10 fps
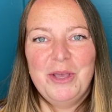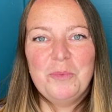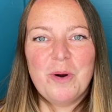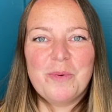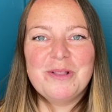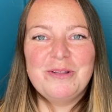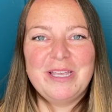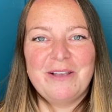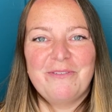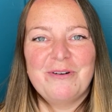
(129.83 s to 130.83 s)
What we're
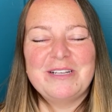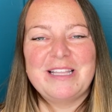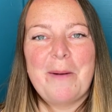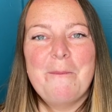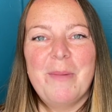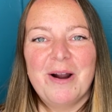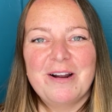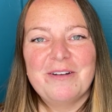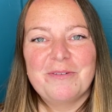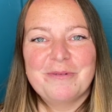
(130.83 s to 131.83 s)
looking for is that
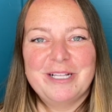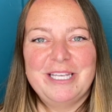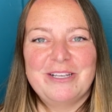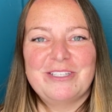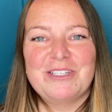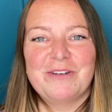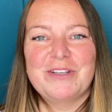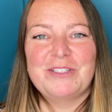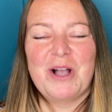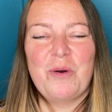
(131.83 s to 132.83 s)
mark of a really good
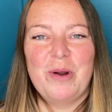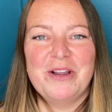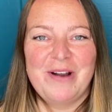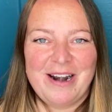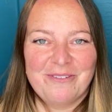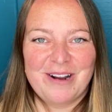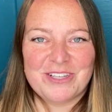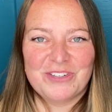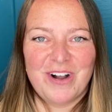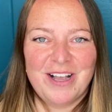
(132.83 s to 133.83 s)
service dog where you're at a
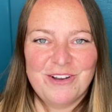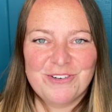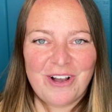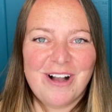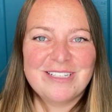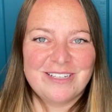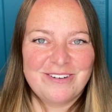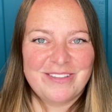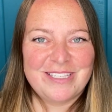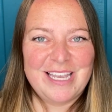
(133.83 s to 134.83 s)
restaurant, your dog's
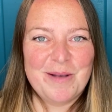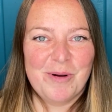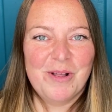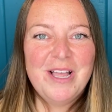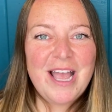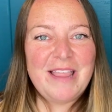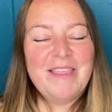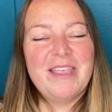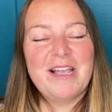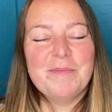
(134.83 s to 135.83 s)
under the table, and
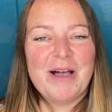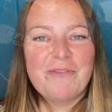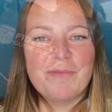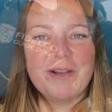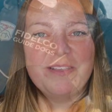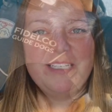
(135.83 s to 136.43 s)
then they come out from under the